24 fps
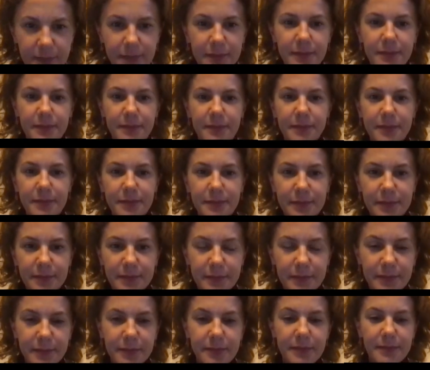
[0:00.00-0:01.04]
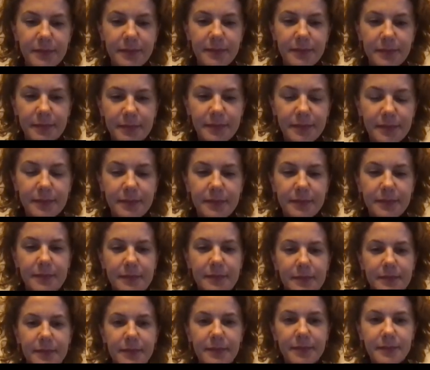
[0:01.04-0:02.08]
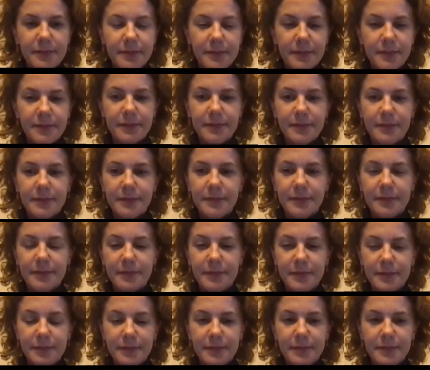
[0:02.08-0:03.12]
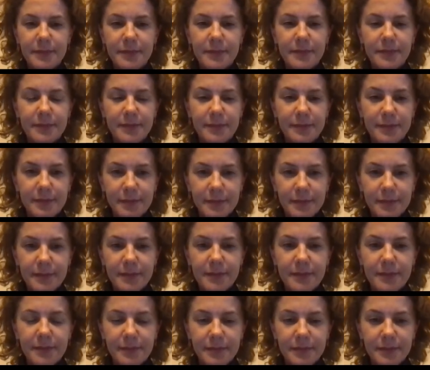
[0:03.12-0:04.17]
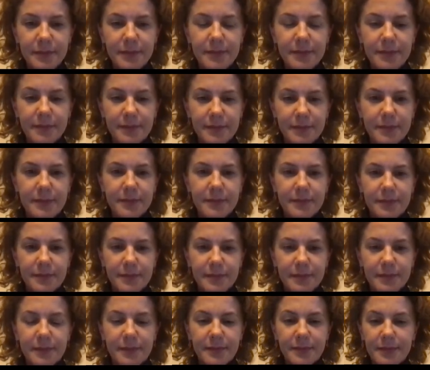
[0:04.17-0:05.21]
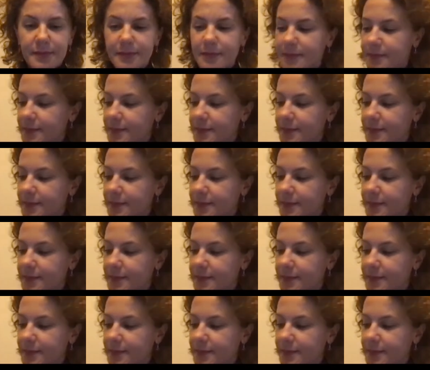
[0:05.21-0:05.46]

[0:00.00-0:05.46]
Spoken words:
[no speech]